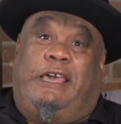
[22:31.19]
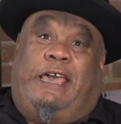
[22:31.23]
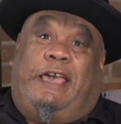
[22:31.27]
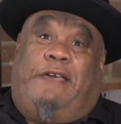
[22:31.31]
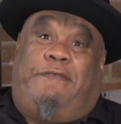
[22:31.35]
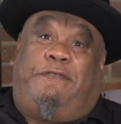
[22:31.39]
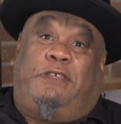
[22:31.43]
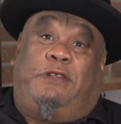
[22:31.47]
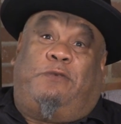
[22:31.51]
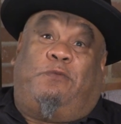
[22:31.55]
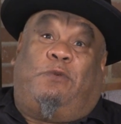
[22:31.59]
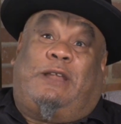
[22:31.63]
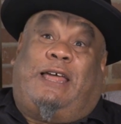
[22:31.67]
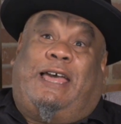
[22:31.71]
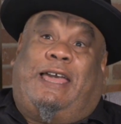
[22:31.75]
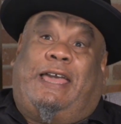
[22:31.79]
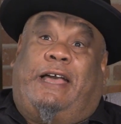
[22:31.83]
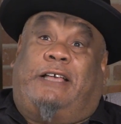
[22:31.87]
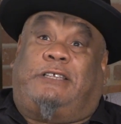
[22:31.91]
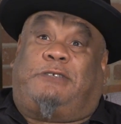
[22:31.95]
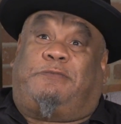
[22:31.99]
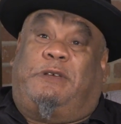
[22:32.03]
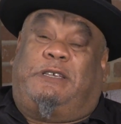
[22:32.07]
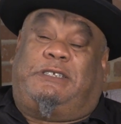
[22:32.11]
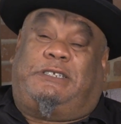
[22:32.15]
And then when I
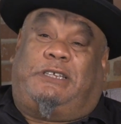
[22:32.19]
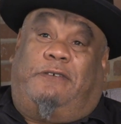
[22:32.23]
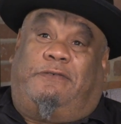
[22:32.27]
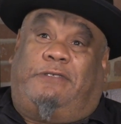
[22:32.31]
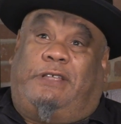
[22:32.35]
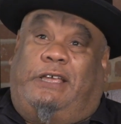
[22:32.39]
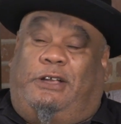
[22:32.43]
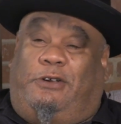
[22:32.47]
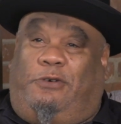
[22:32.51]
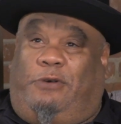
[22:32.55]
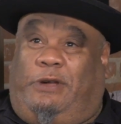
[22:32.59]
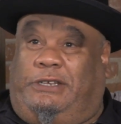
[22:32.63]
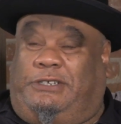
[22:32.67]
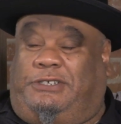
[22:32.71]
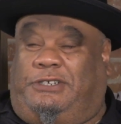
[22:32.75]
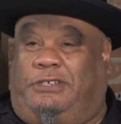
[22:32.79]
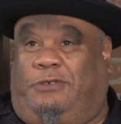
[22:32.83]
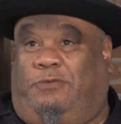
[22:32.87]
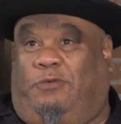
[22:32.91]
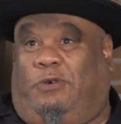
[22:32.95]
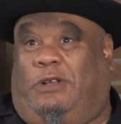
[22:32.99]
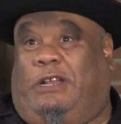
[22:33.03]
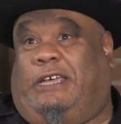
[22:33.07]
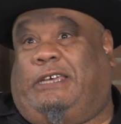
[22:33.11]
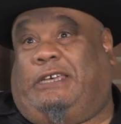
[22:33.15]
ask myself that
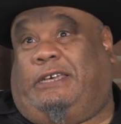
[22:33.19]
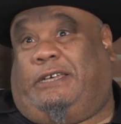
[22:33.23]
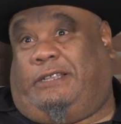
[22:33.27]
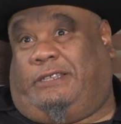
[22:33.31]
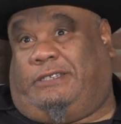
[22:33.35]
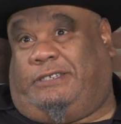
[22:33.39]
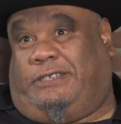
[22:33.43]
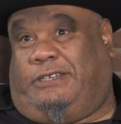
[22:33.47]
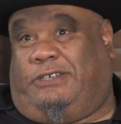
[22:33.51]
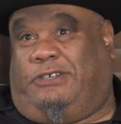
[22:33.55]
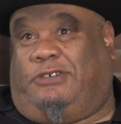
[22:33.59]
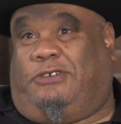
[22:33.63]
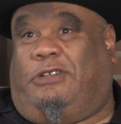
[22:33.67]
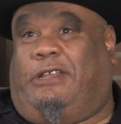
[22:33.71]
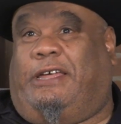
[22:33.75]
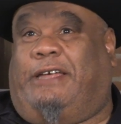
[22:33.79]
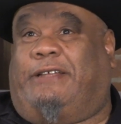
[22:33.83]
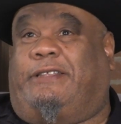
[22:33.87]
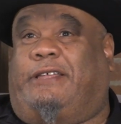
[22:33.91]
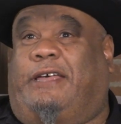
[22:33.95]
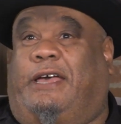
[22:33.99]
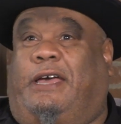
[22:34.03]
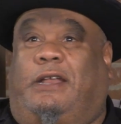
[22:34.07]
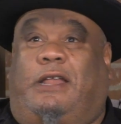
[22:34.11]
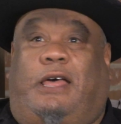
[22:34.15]
question, when I get cynical like
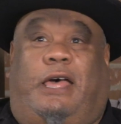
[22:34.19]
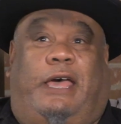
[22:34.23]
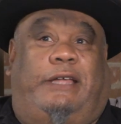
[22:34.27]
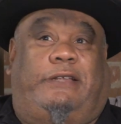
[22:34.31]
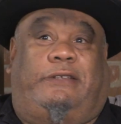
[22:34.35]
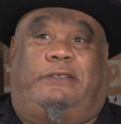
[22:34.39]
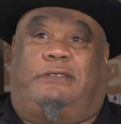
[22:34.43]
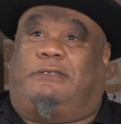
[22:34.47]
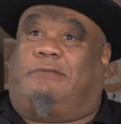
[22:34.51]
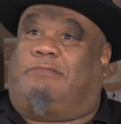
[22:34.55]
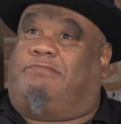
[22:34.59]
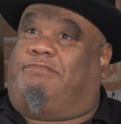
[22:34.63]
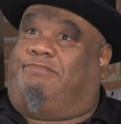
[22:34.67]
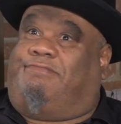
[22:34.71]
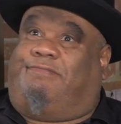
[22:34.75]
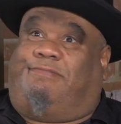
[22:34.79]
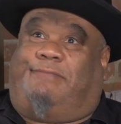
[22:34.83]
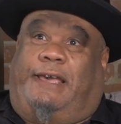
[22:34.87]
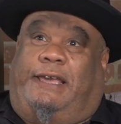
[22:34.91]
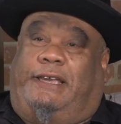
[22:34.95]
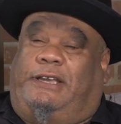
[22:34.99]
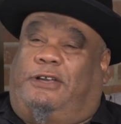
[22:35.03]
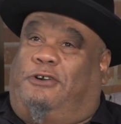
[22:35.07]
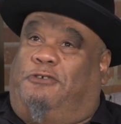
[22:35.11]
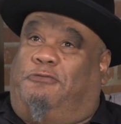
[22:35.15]
that, I
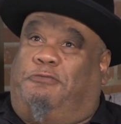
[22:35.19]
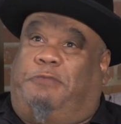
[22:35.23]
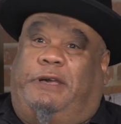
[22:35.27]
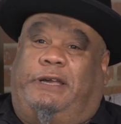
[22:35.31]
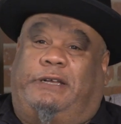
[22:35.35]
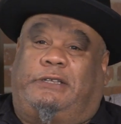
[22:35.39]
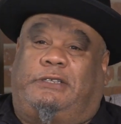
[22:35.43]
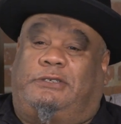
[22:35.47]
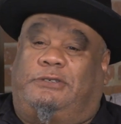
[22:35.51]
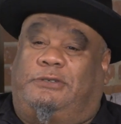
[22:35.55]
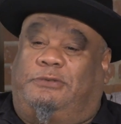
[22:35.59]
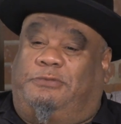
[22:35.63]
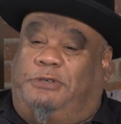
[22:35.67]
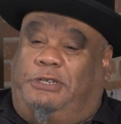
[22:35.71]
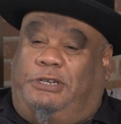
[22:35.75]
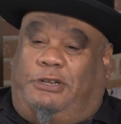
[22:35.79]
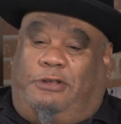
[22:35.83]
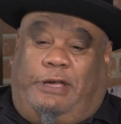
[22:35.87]
go back to